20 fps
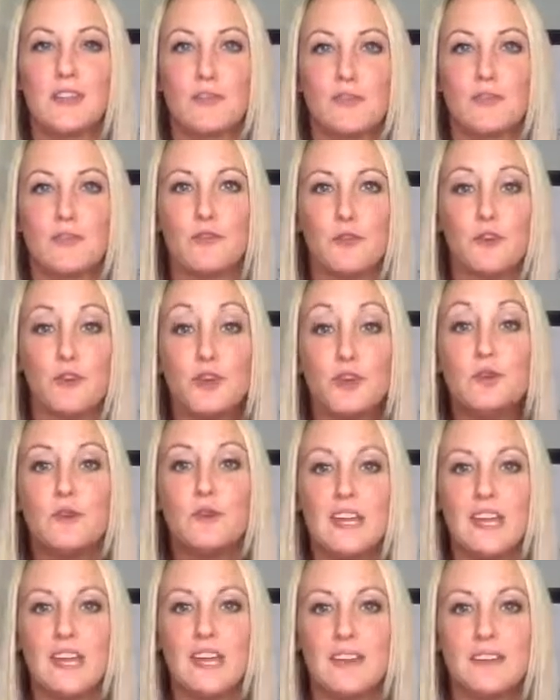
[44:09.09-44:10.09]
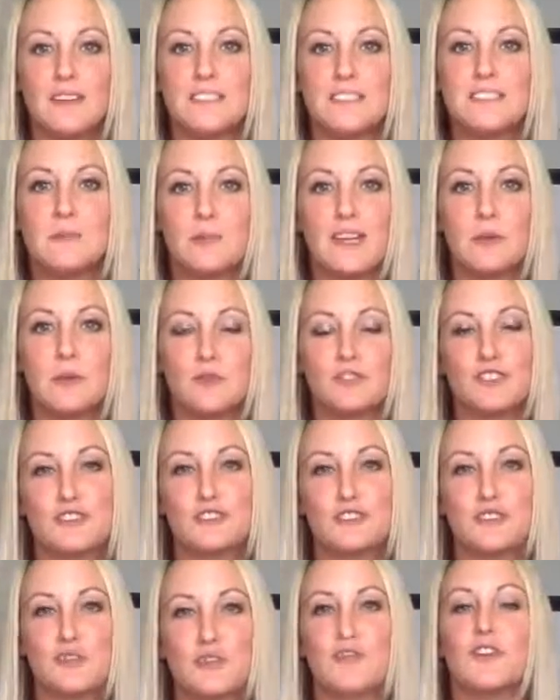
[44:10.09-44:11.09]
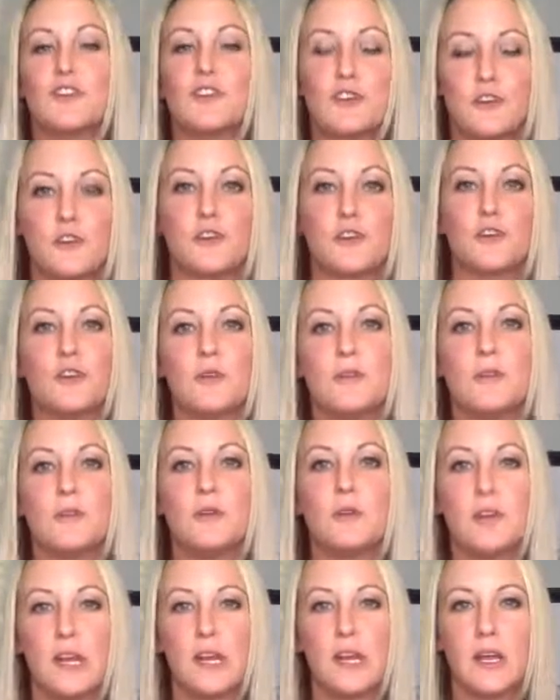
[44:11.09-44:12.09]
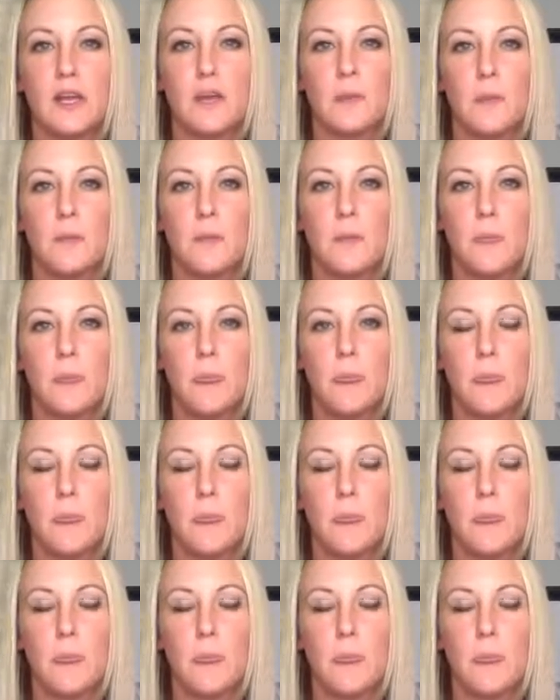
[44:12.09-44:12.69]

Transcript: the food you need to be able to serve your community.